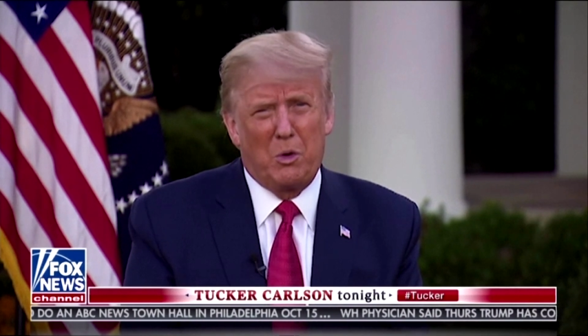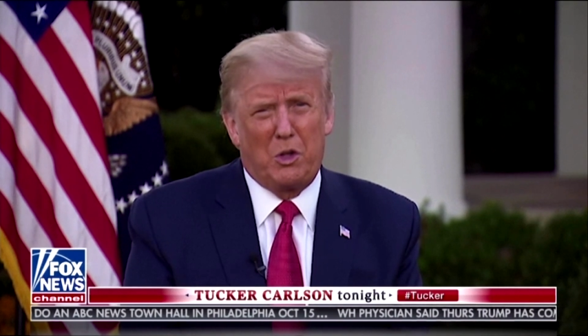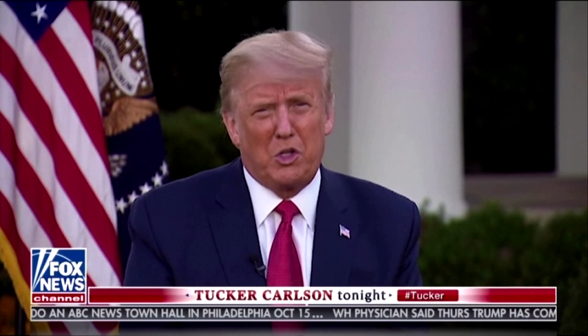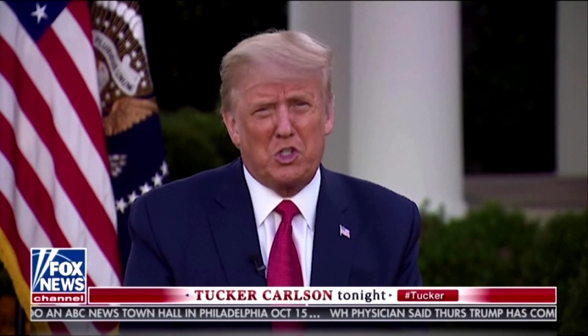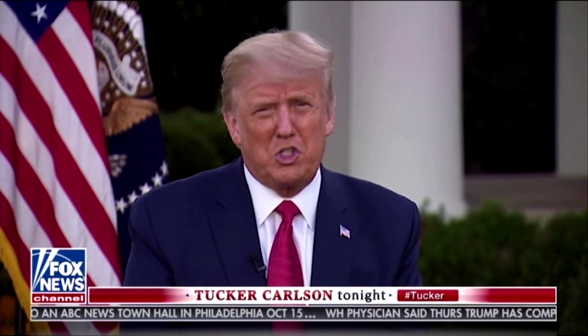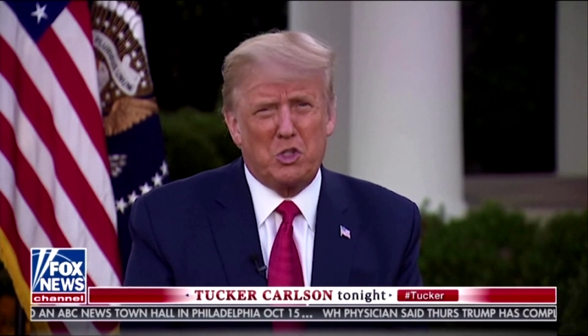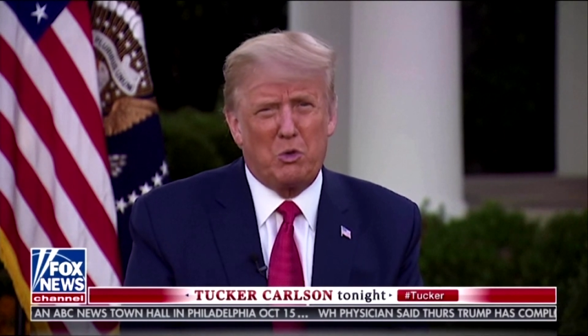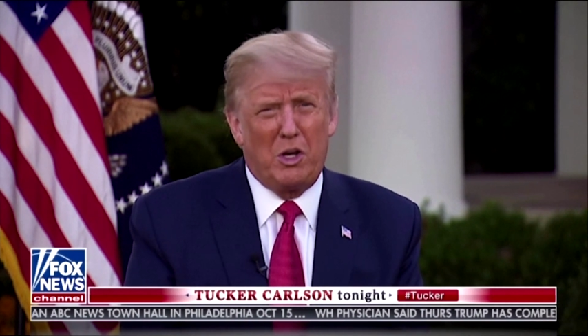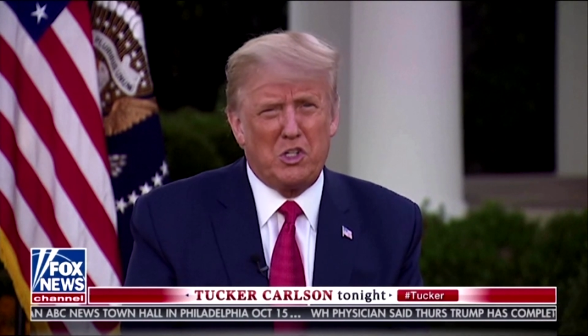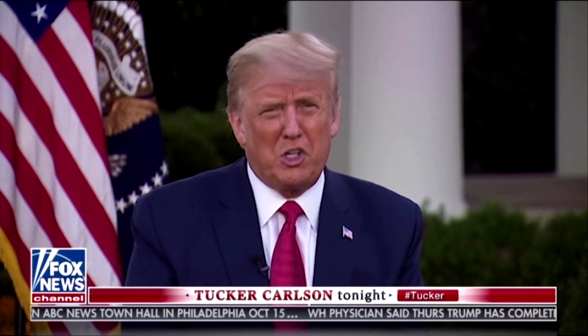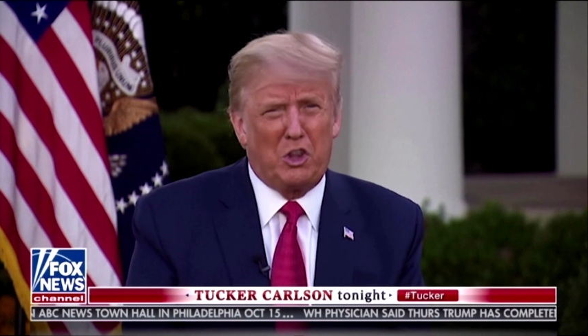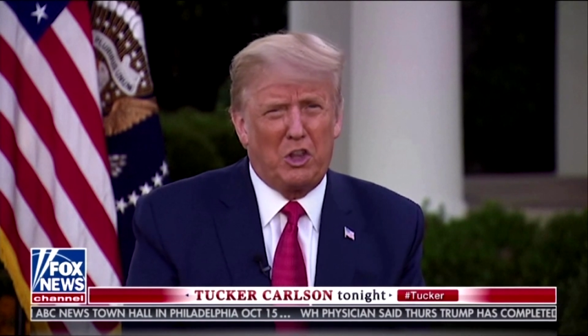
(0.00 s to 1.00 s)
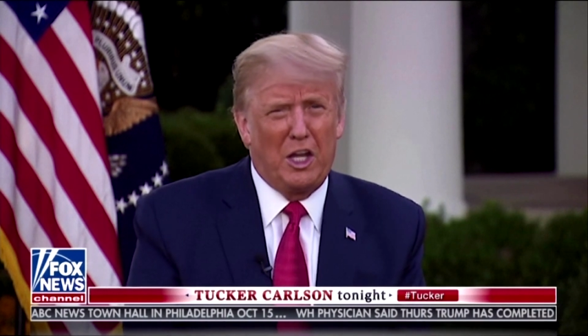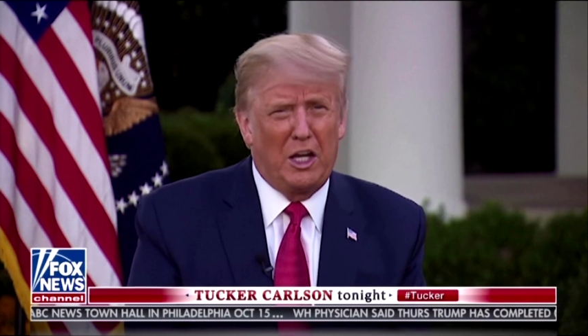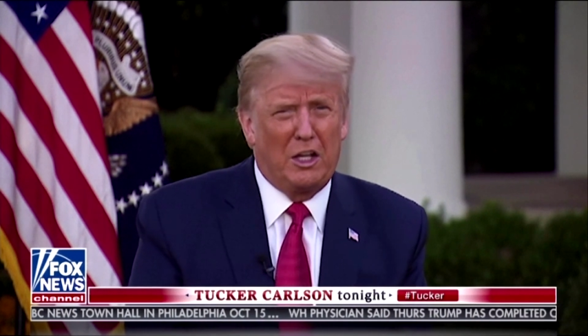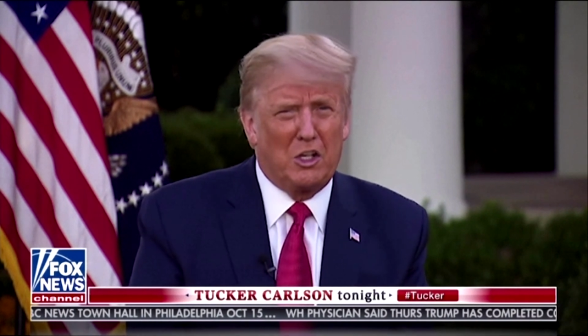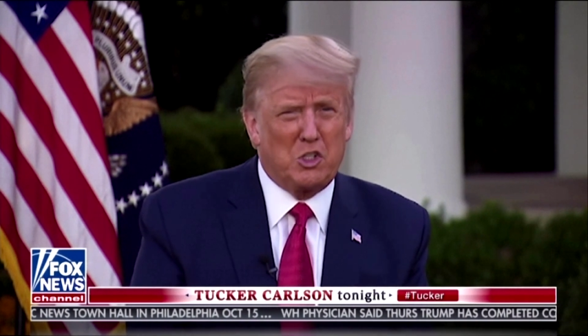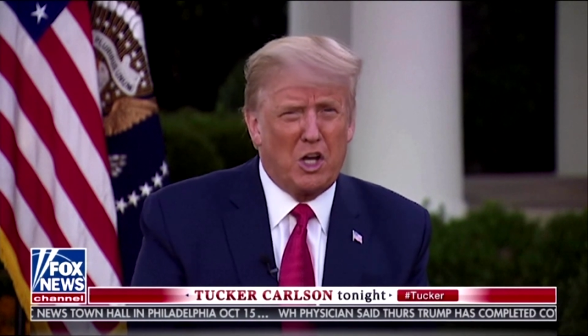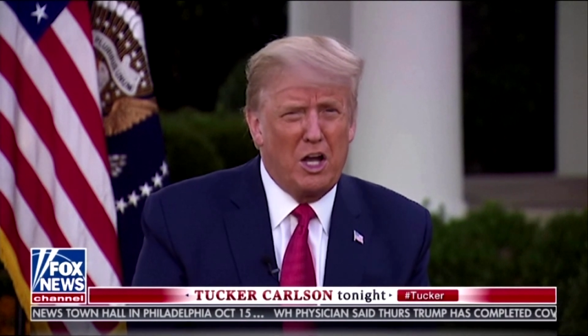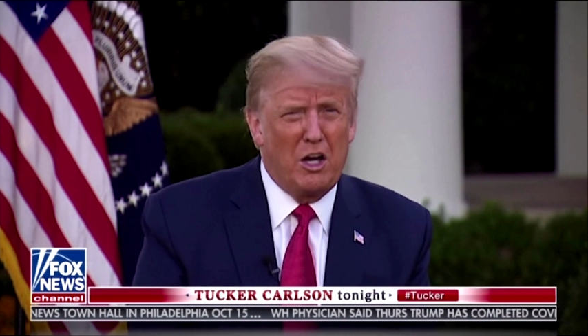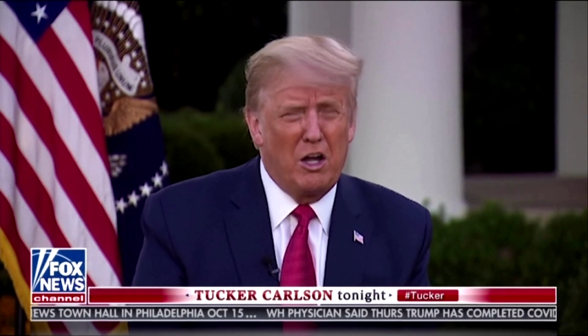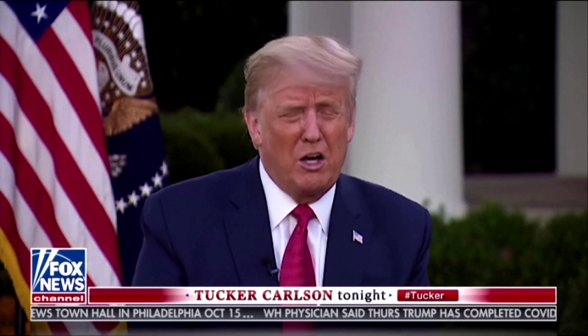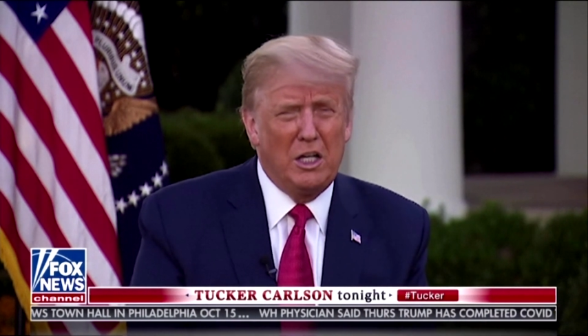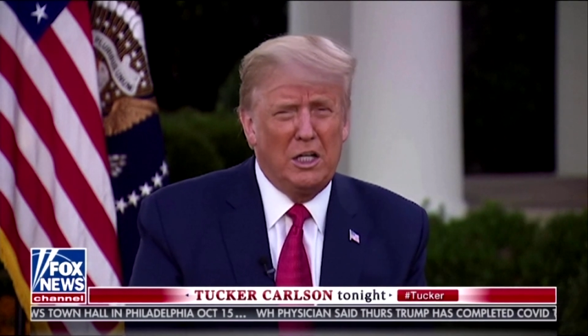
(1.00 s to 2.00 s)
with this crazy thing that's
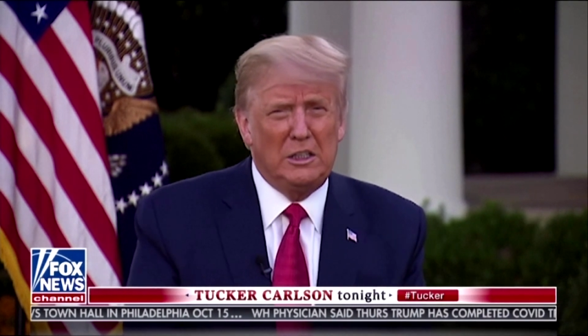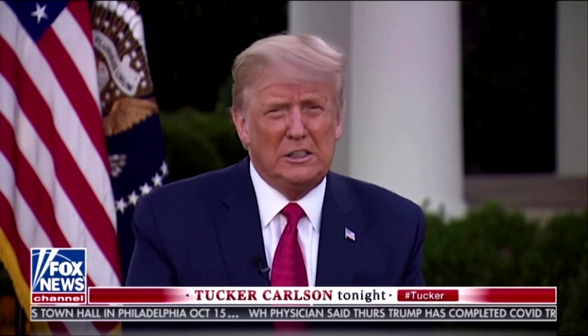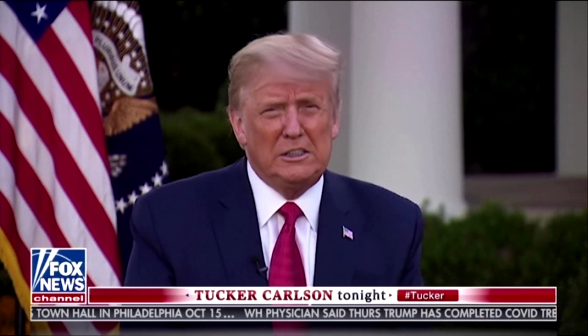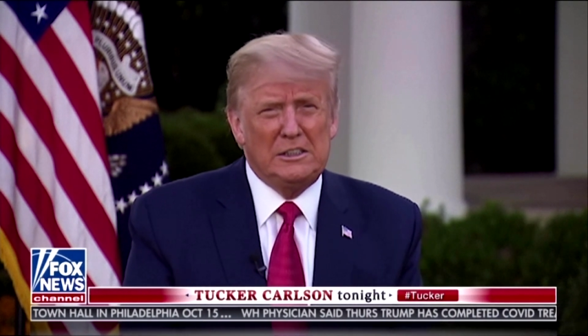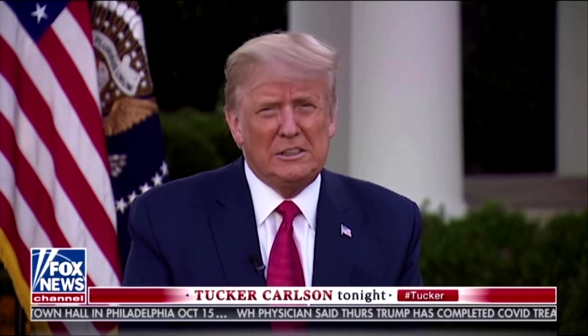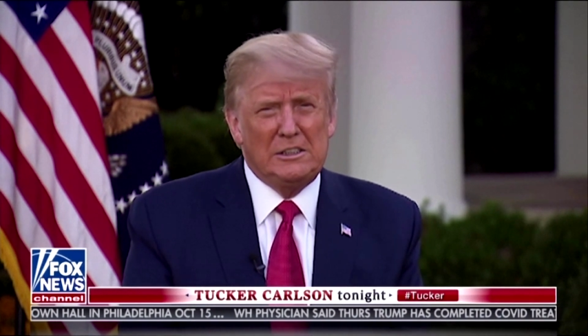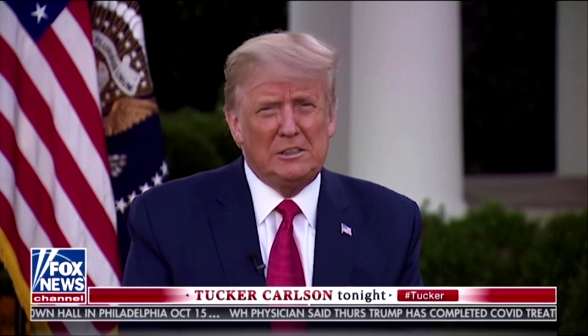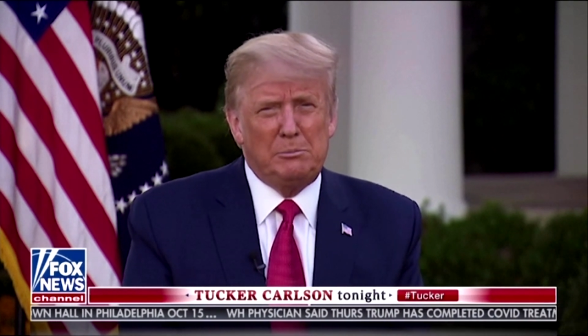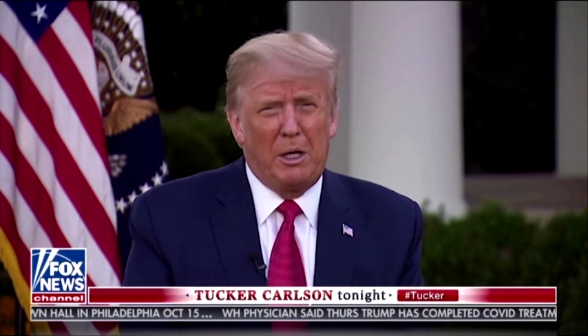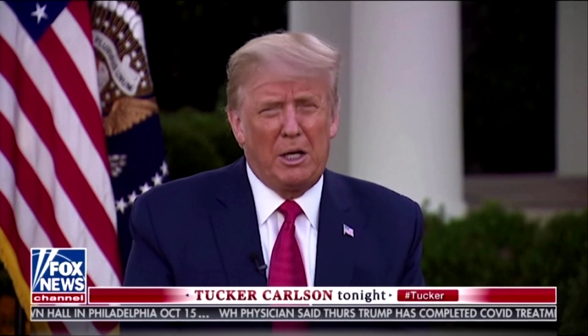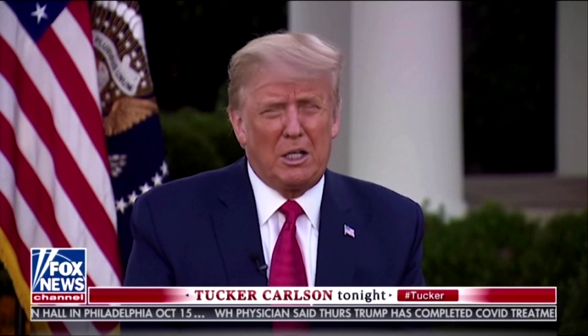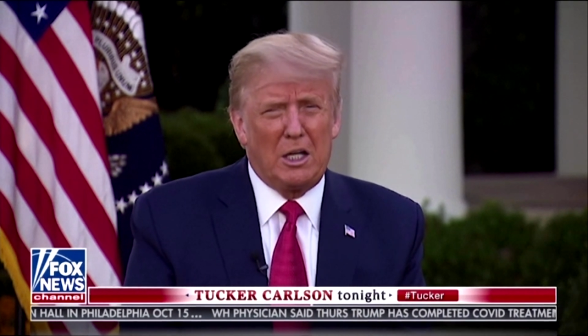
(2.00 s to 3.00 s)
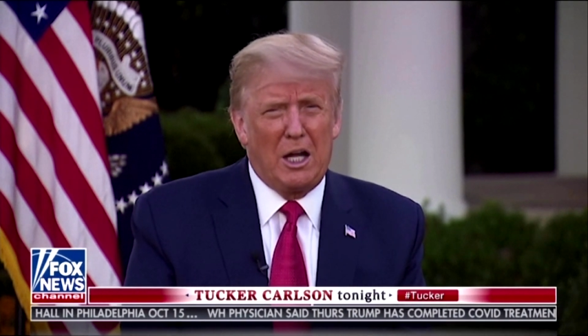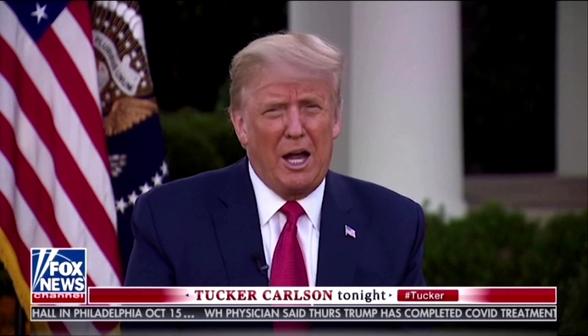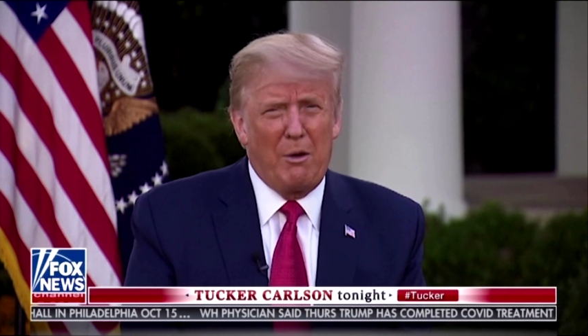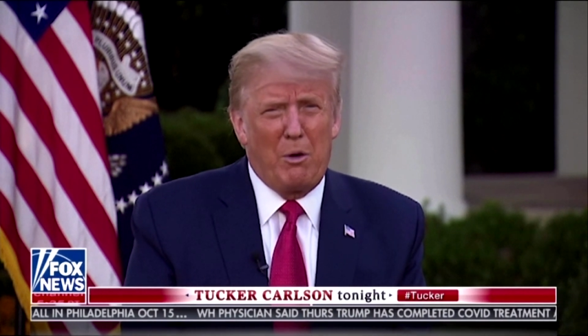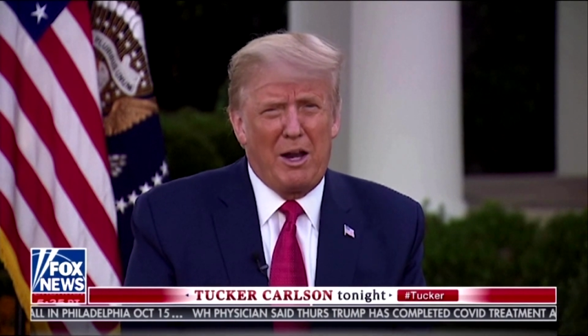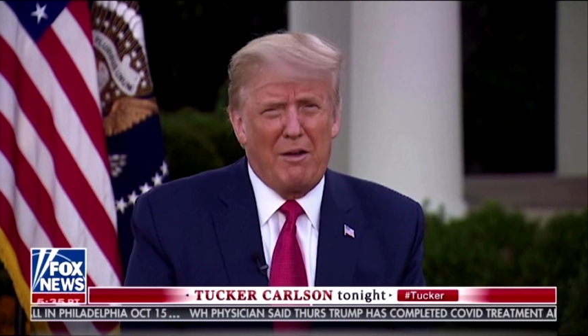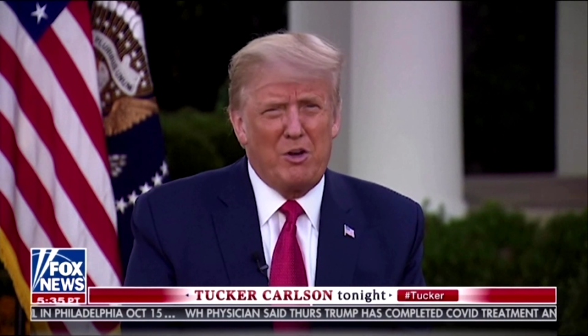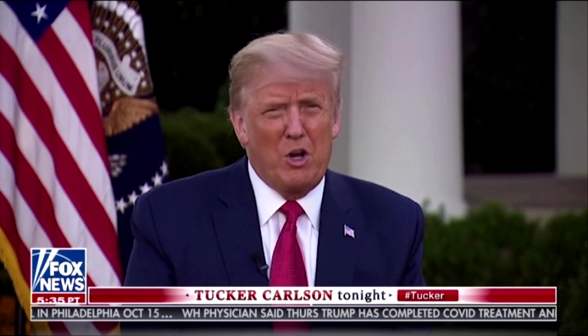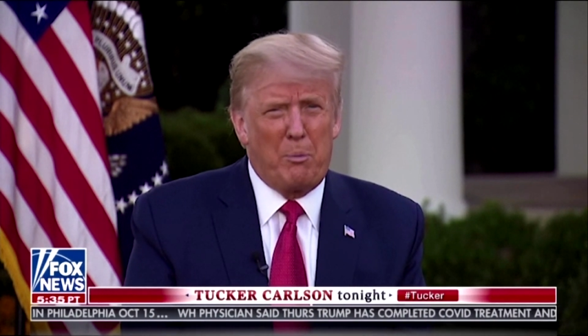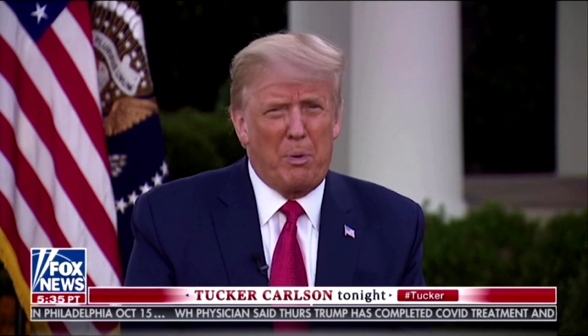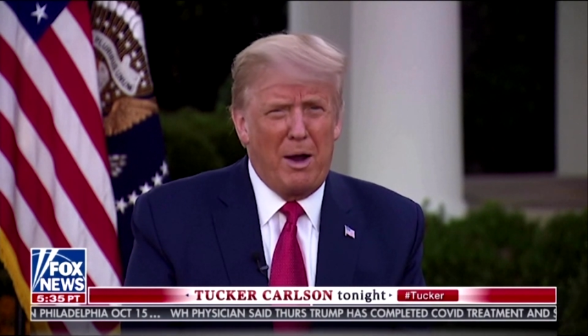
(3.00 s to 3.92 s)
gone on. But I would have no